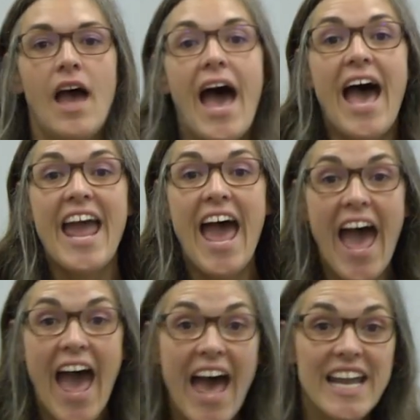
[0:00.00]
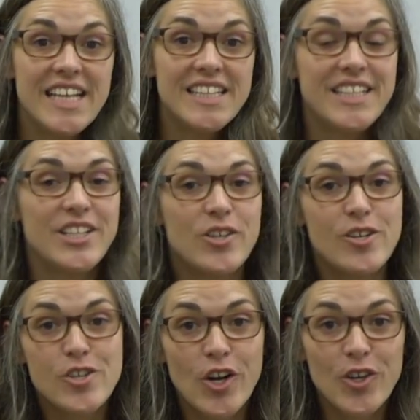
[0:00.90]
I had a
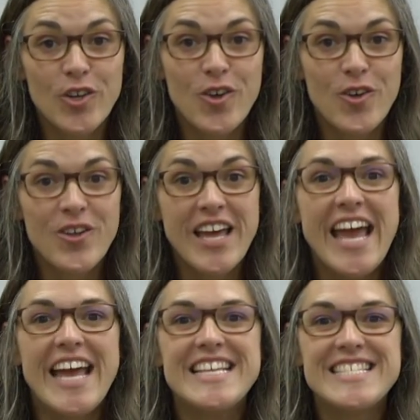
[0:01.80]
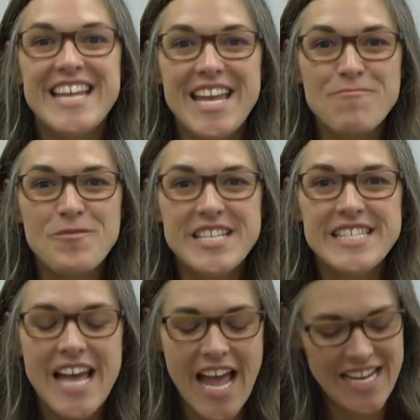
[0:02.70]
little turtle. His name was
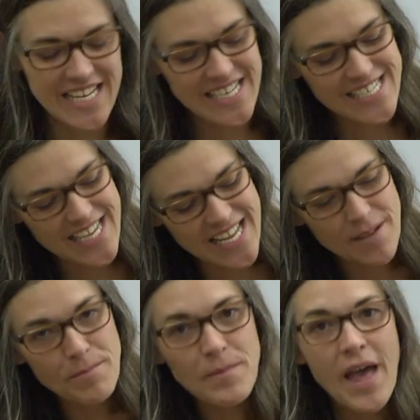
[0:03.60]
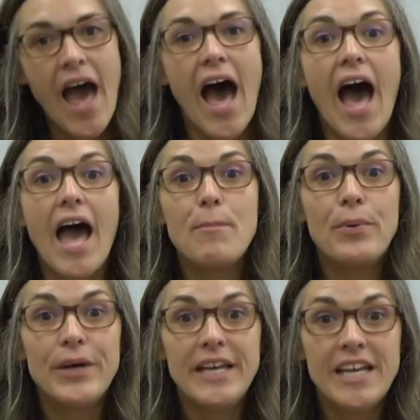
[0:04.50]
Tiny Tim. I
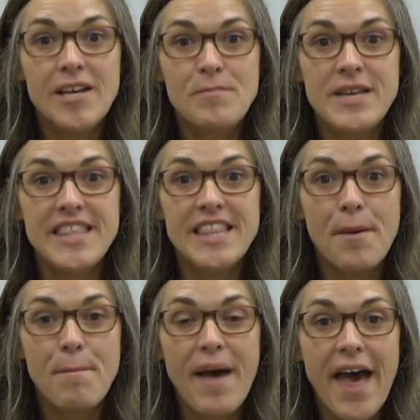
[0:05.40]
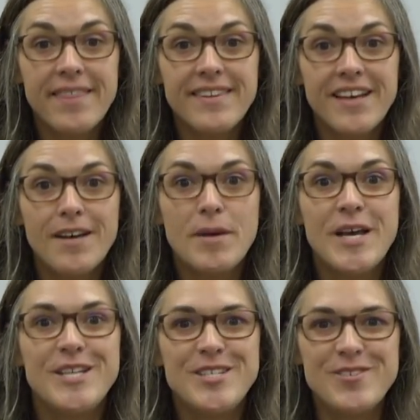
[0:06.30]
put him in the bathtub
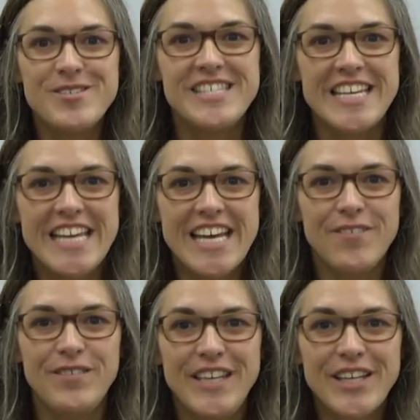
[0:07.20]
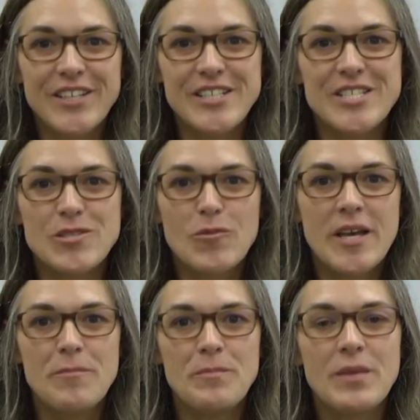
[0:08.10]
to see if he could
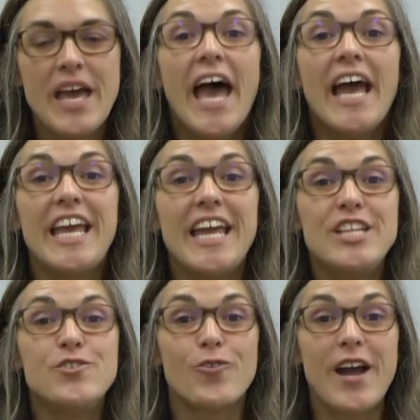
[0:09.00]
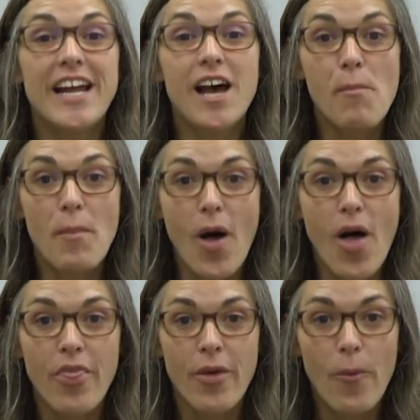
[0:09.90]
swim. He drank up
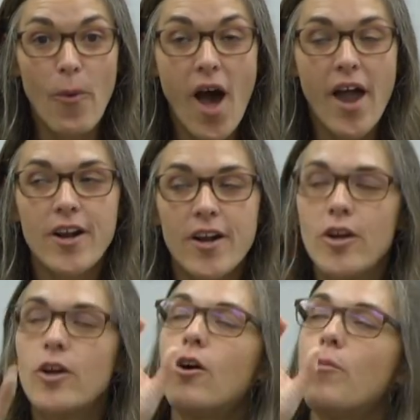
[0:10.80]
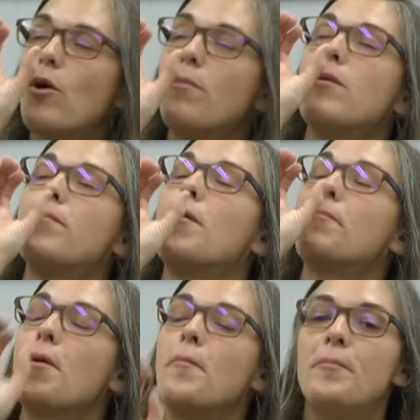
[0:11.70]
all the water. Gulp, gulp, gulp,
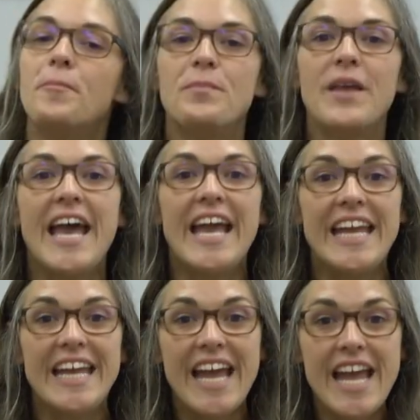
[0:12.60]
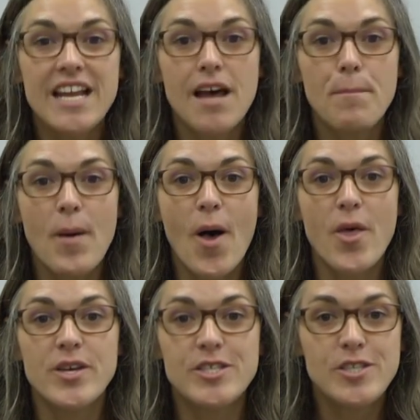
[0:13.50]
gulp, gulp. He ate up
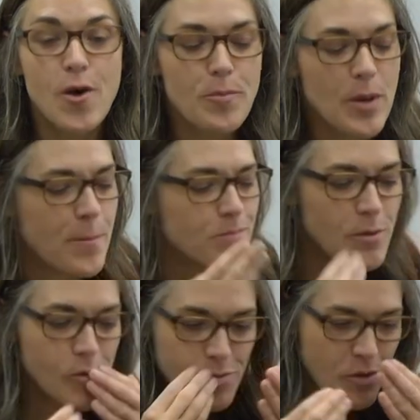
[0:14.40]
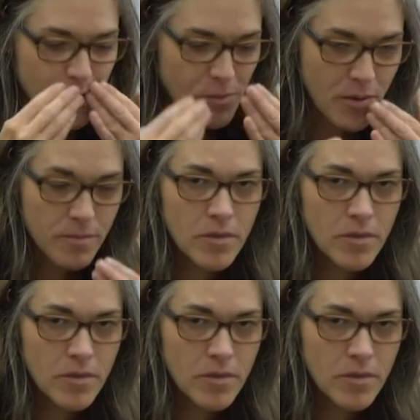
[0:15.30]
all the soap. Mm -hmm.